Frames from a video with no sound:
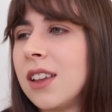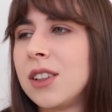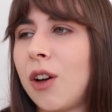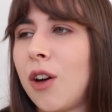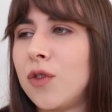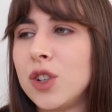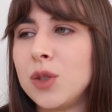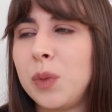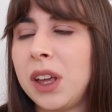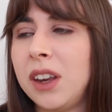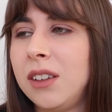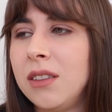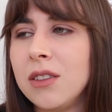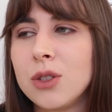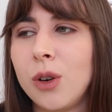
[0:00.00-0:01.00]
So I've just
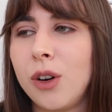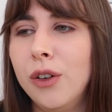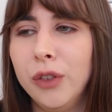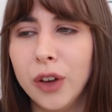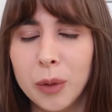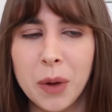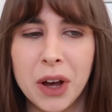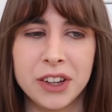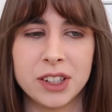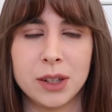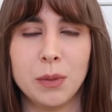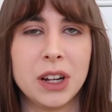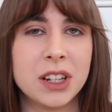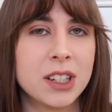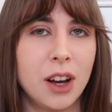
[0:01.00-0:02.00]
been sort of
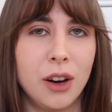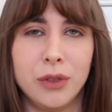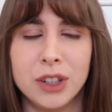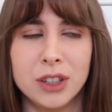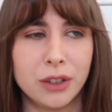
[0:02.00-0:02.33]
immersing myself